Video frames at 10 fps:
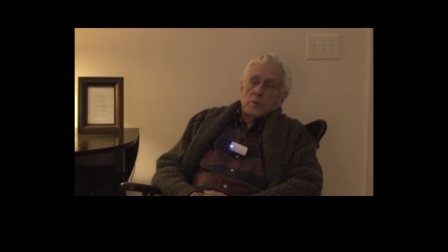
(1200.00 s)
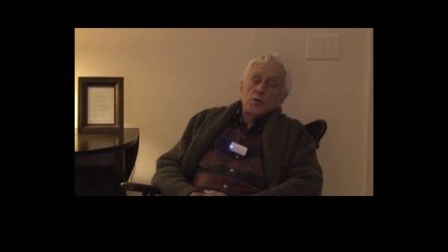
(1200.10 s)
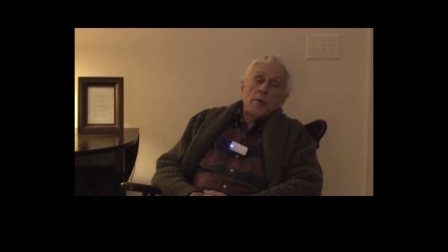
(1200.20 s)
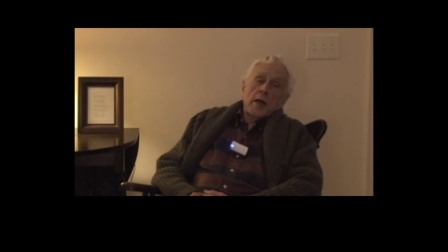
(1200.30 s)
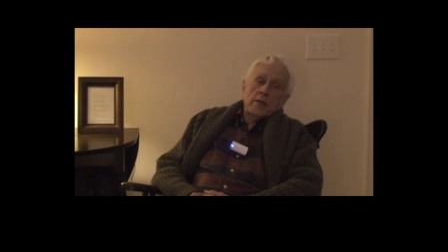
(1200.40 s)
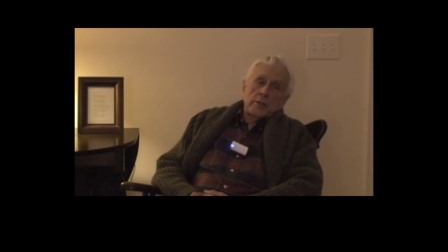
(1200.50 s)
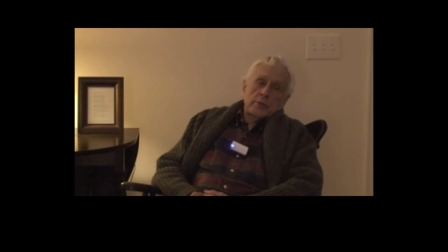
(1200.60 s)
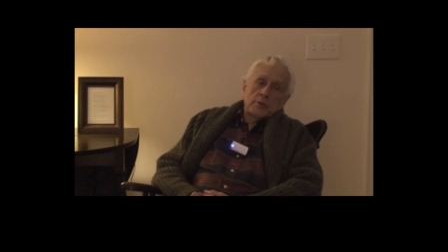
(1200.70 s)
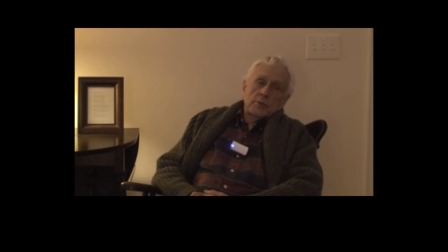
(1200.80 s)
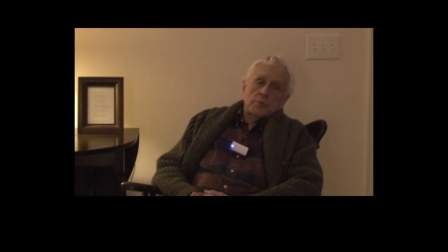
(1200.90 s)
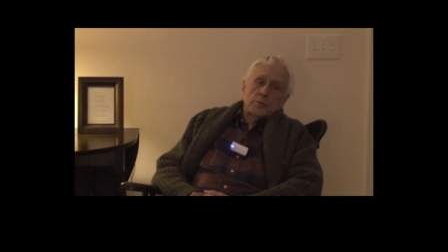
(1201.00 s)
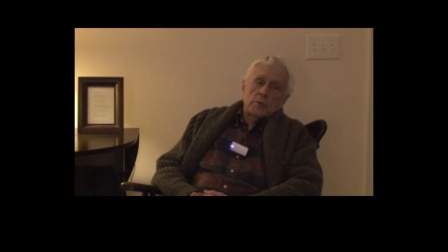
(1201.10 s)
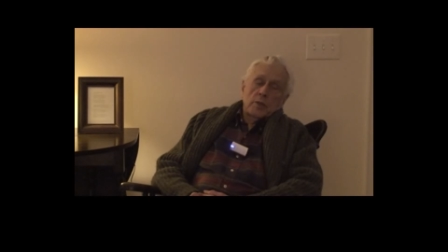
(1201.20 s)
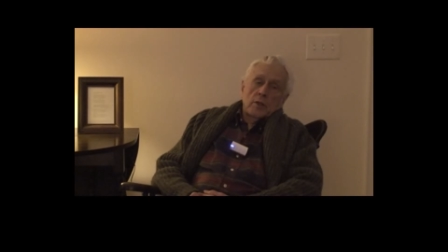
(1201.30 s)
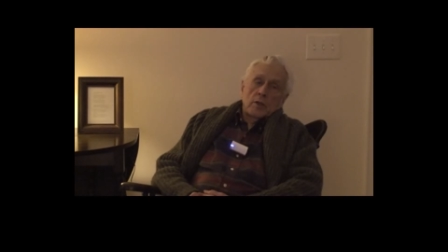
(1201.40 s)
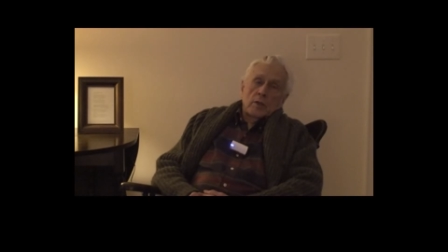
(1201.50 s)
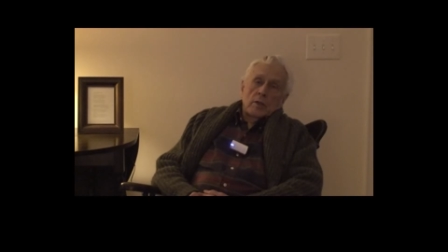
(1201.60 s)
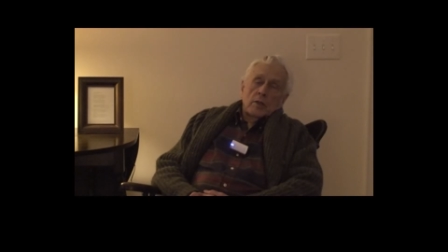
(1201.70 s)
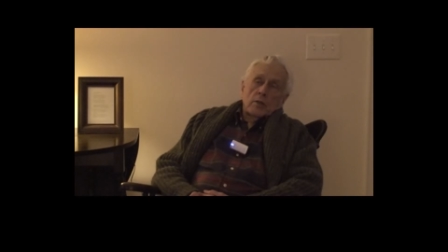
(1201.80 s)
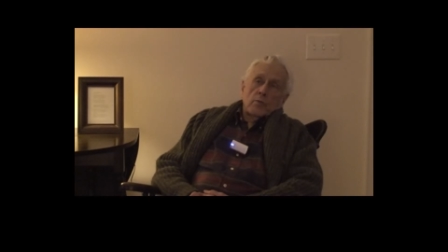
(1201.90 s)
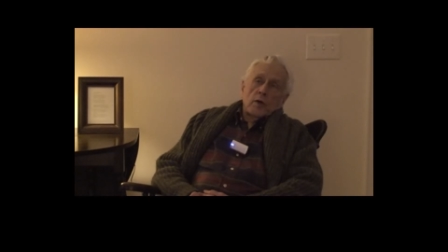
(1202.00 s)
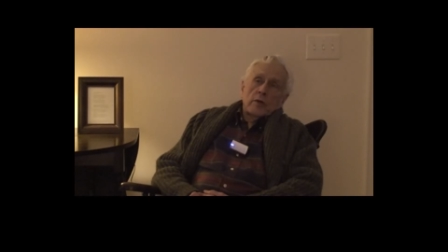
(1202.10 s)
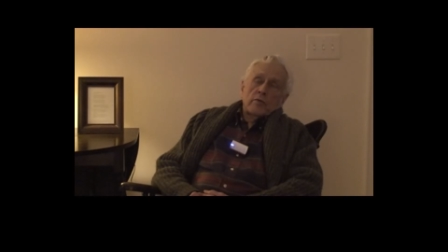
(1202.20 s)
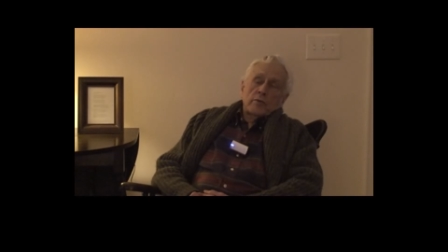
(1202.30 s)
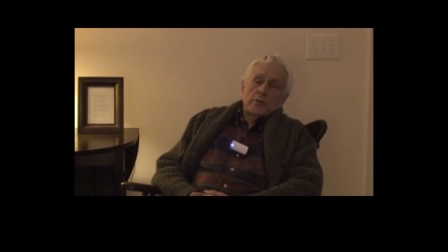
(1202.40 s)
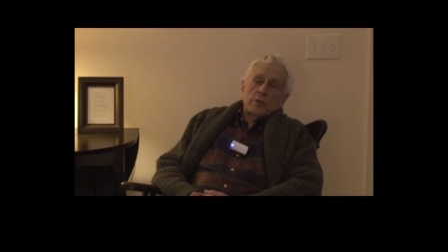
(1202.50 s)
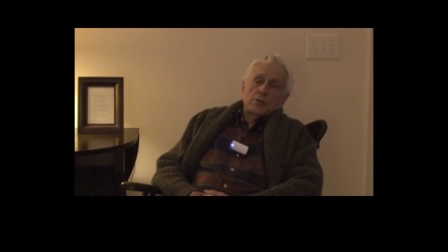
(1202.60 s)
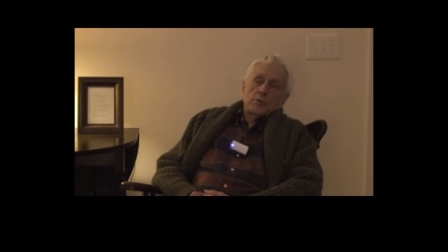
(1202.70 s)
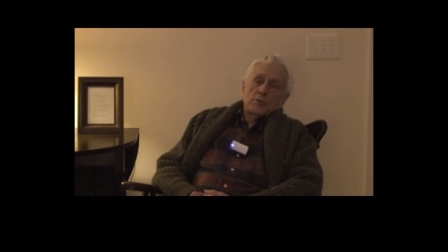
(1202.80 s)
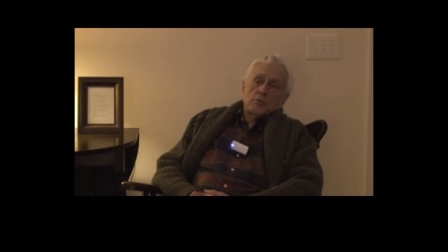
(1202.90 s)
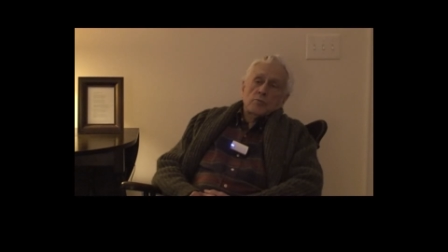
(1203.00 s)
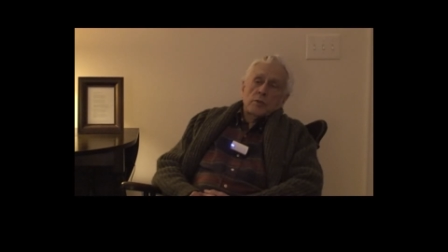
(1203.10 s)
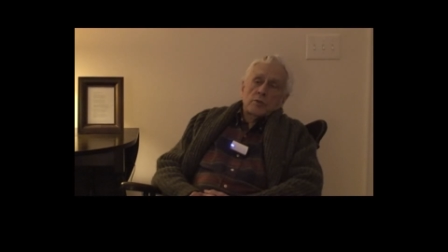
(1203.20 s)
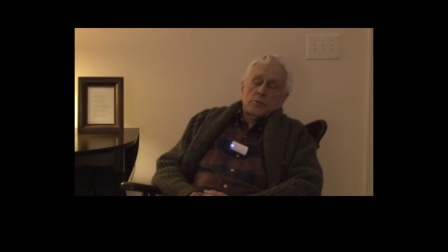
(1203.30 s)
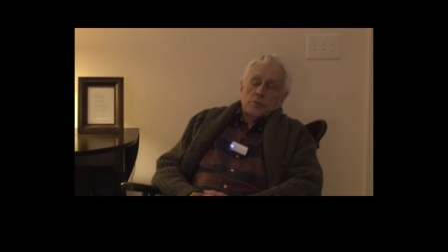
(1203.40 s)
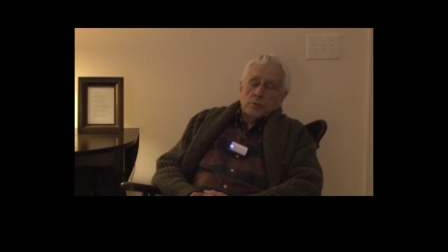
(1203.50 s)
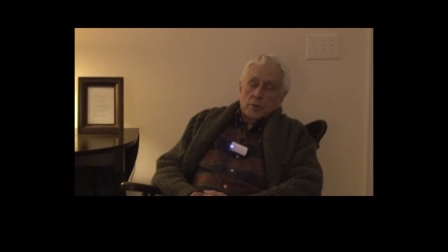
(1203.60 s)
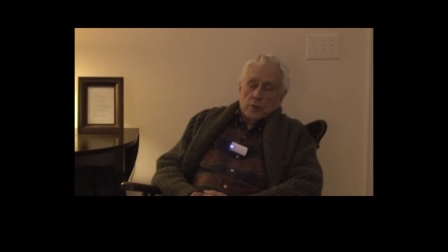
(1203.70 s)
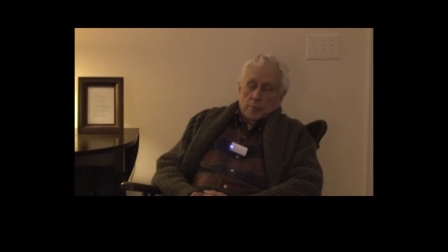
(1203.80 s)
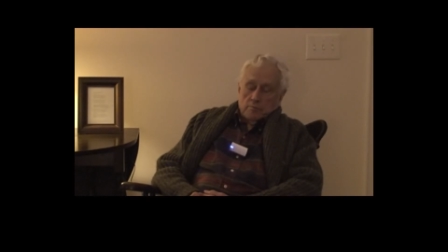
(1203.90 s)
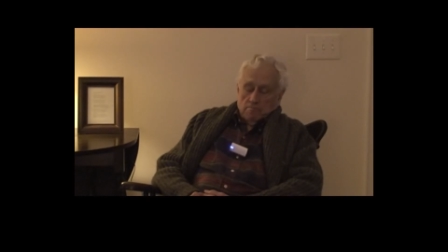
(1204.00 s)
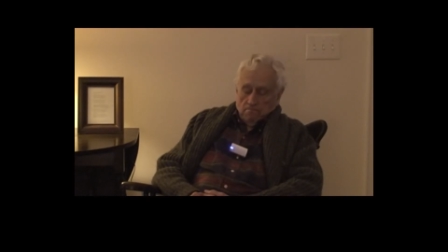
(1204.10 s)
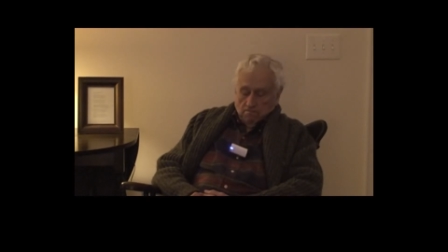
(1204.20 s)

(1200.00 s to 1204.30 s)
humanities. And one of her teachers was um,